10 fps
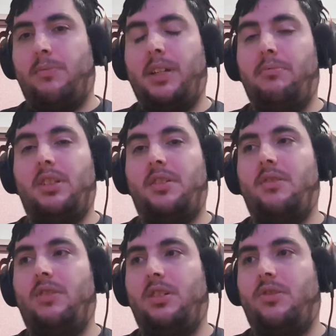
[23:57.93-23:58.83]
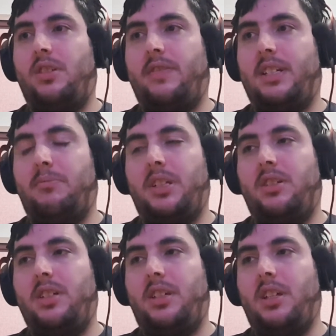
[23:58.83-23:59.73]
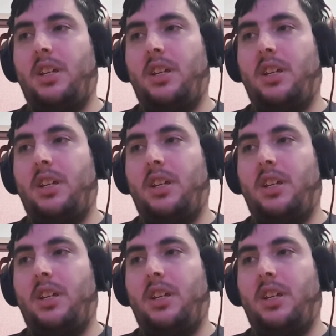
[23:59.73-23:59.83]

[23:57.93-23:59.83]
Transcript: people are still going to turn around and be like,